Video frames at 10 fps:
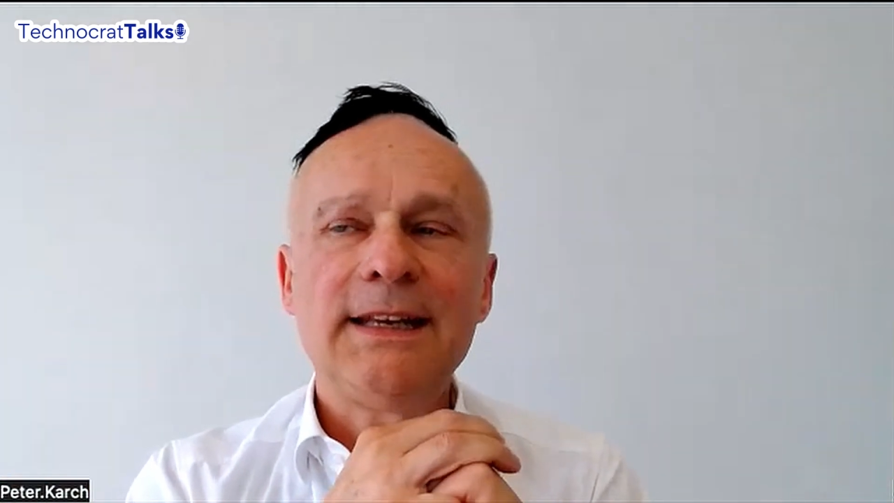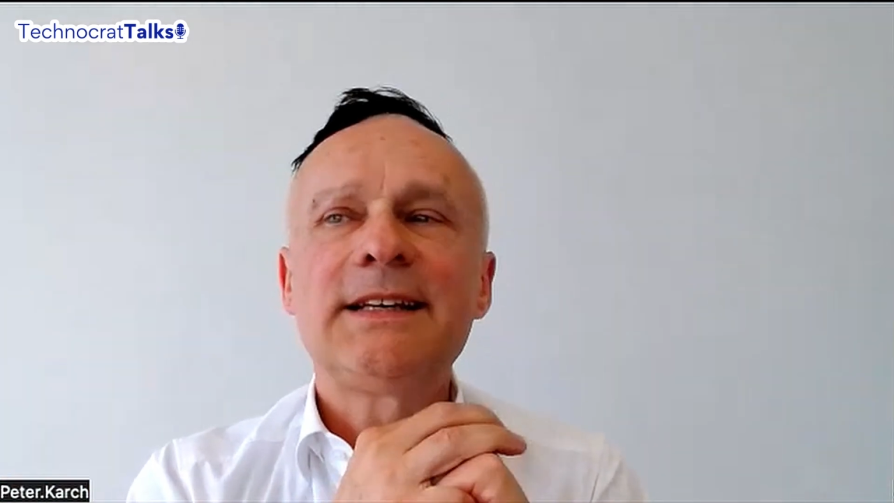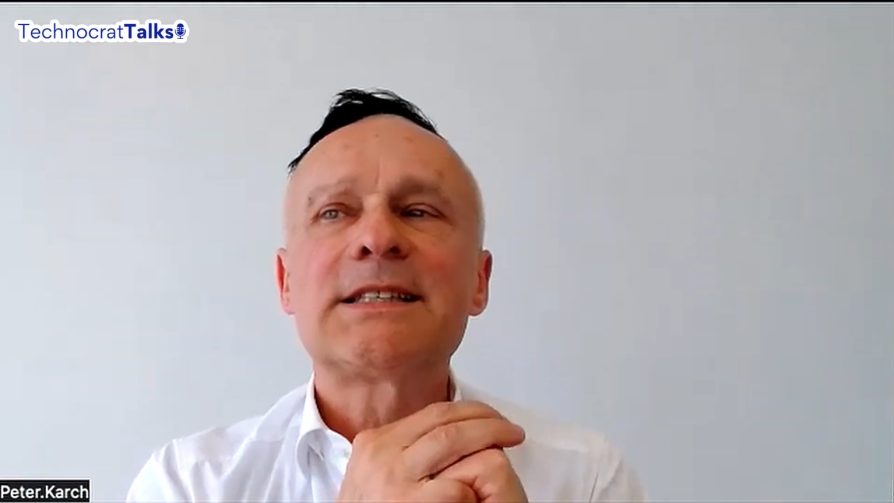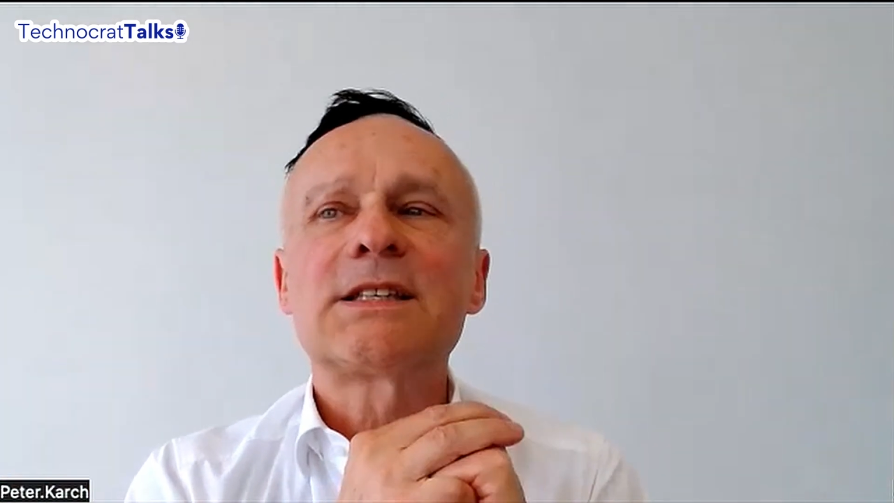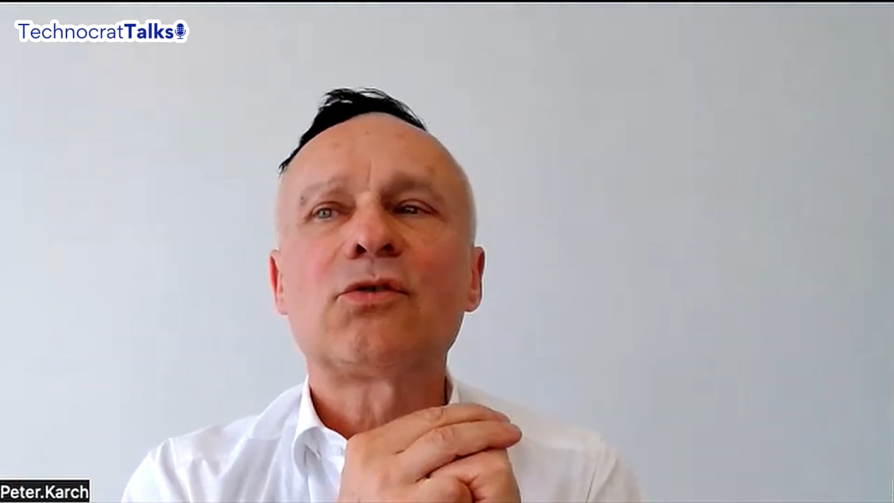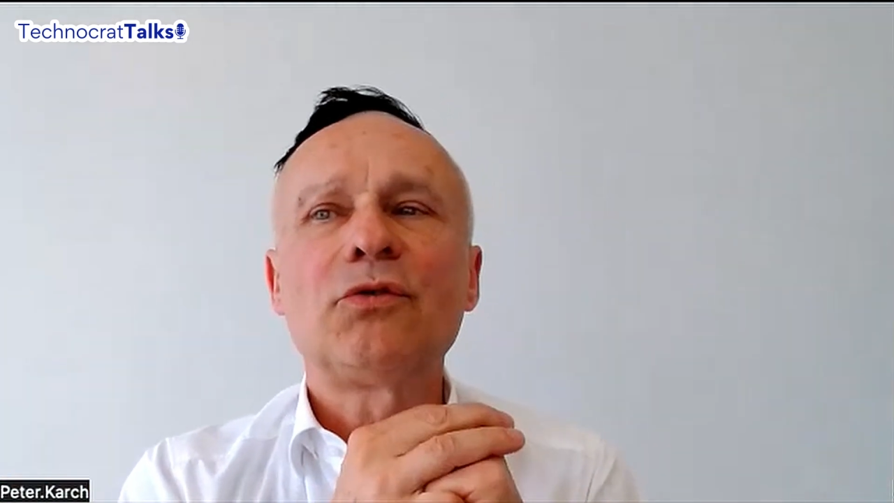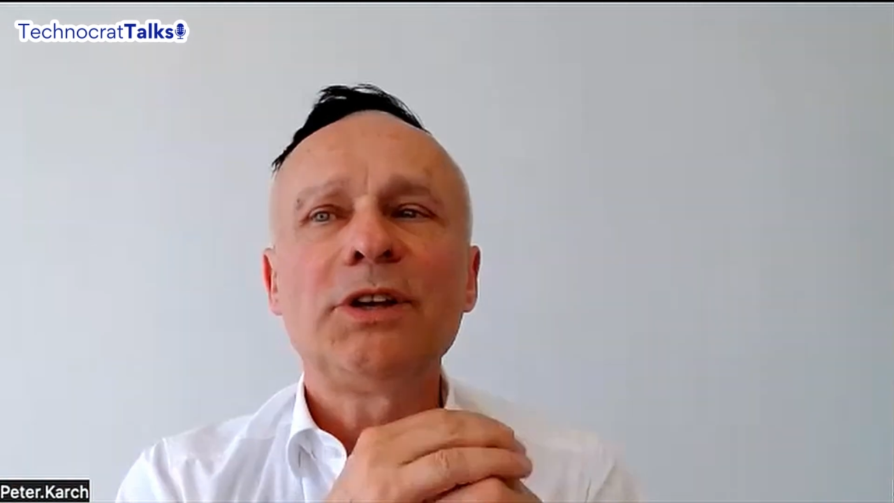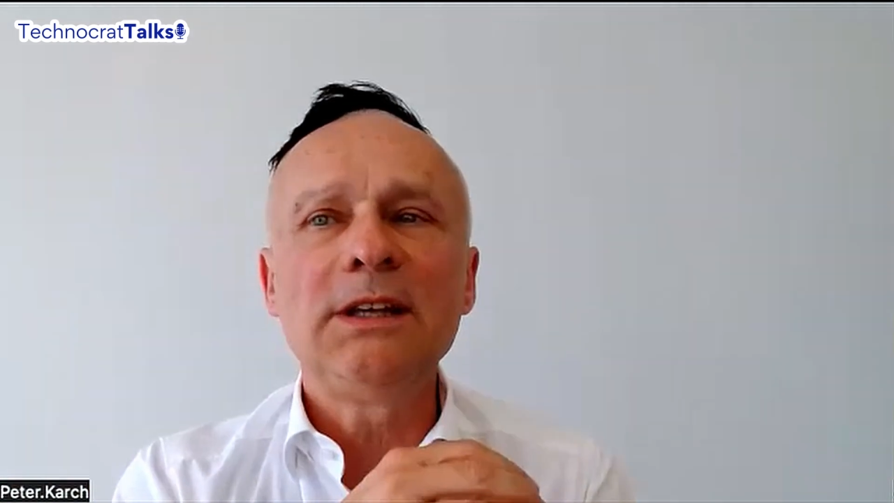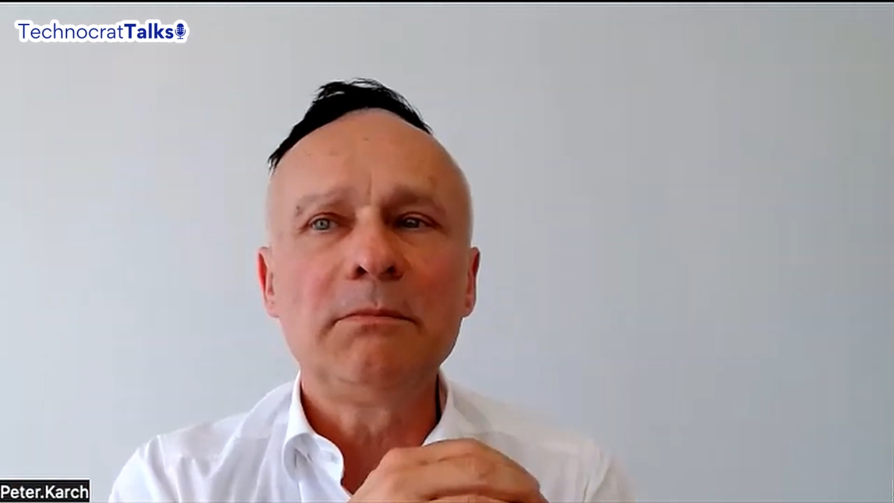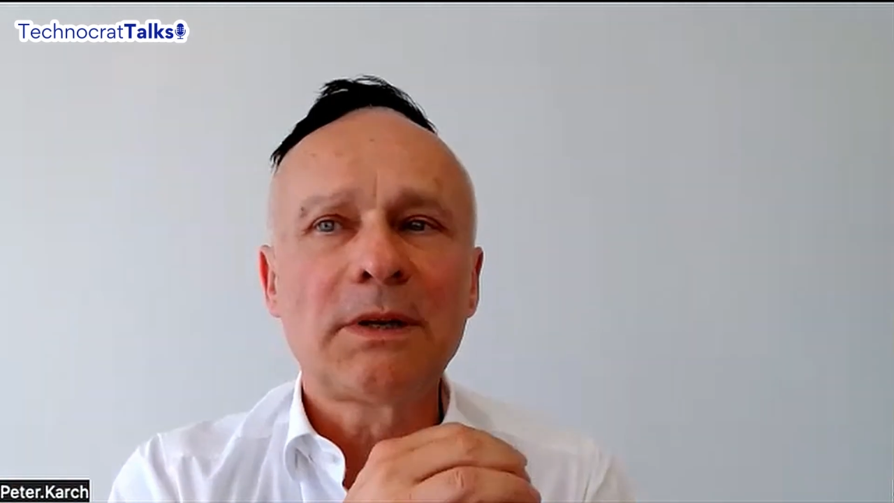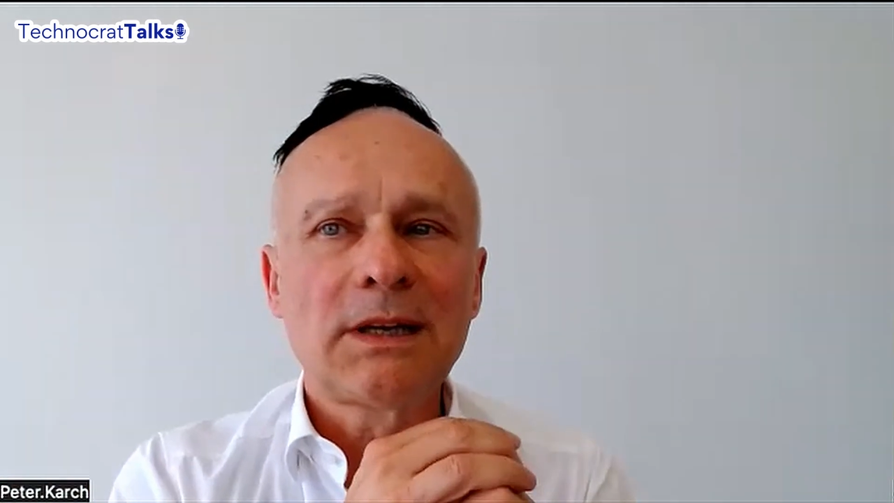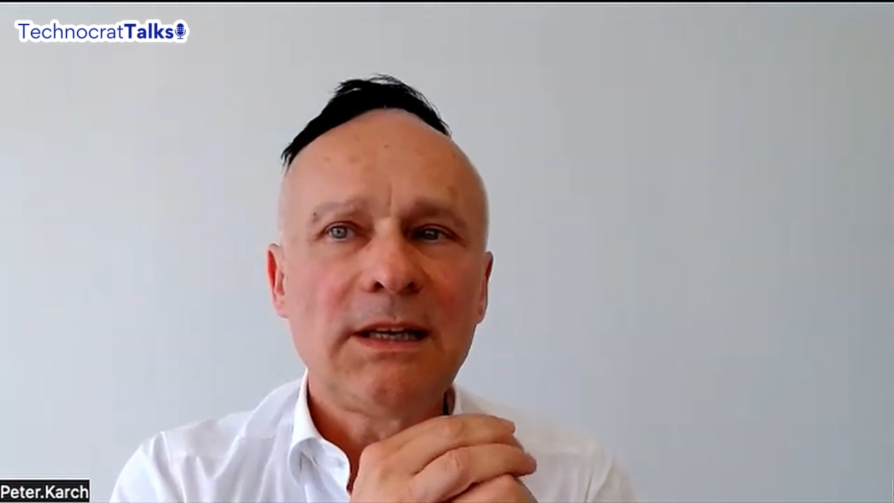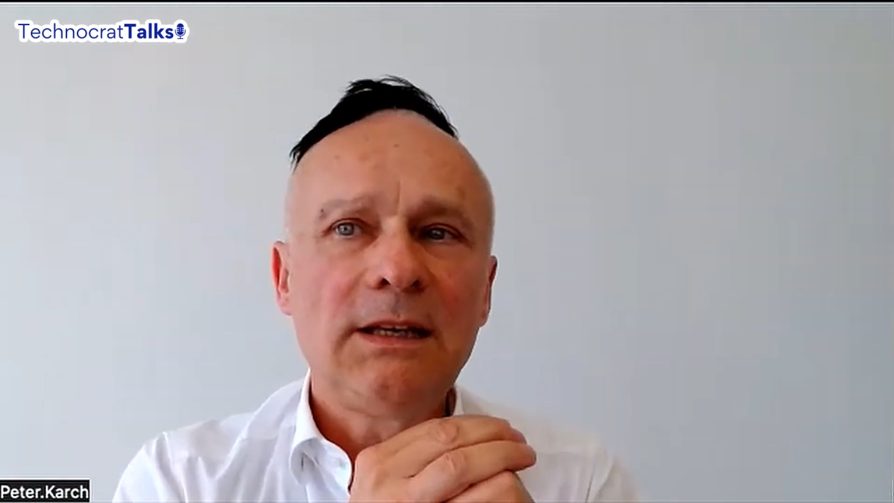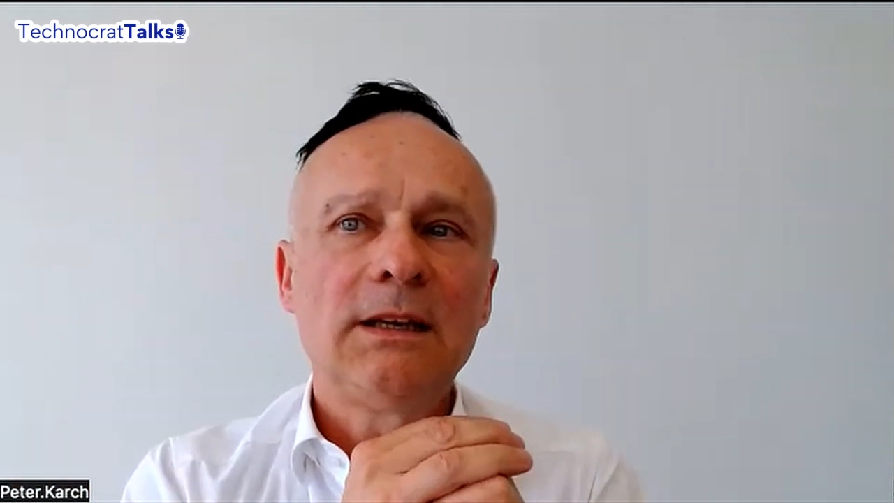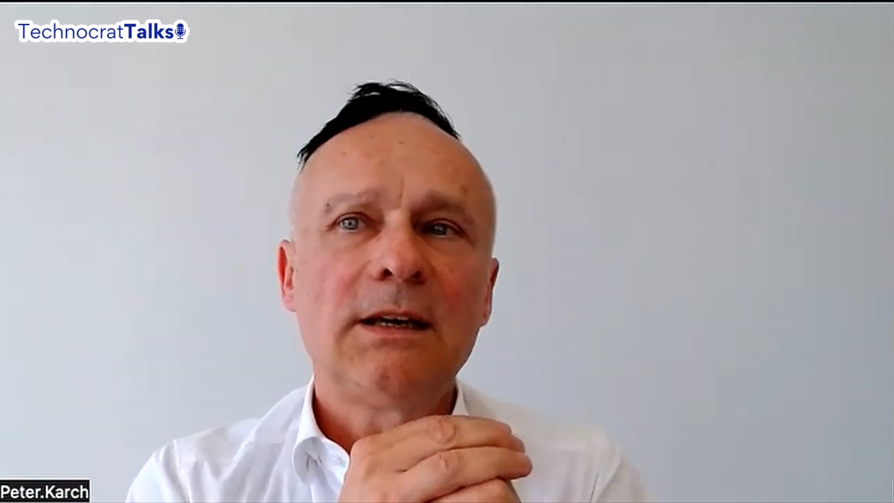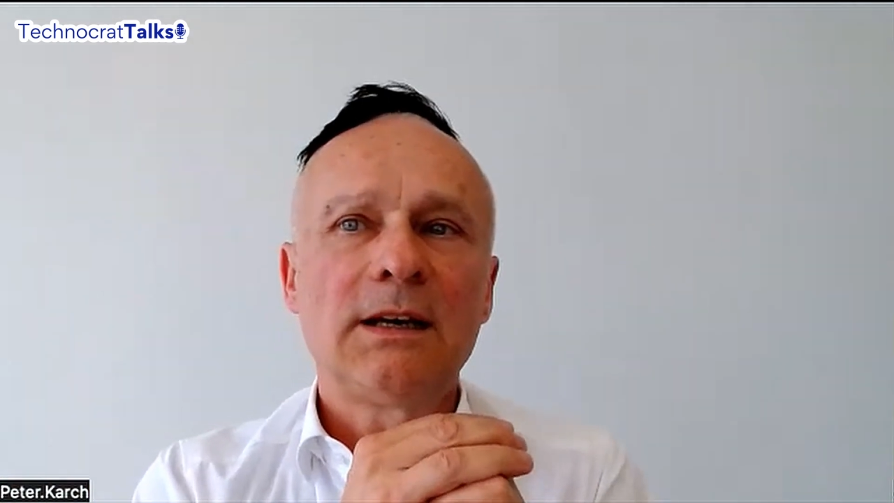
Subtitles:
extremely